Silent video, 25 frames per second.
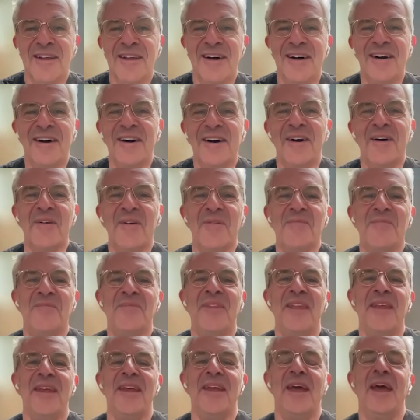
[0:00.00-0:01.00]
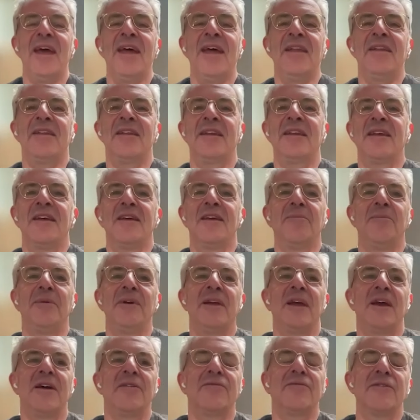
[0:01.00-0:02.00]
And
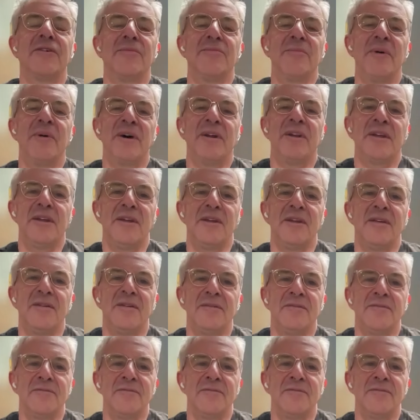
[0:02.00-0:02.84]
keeping everybody,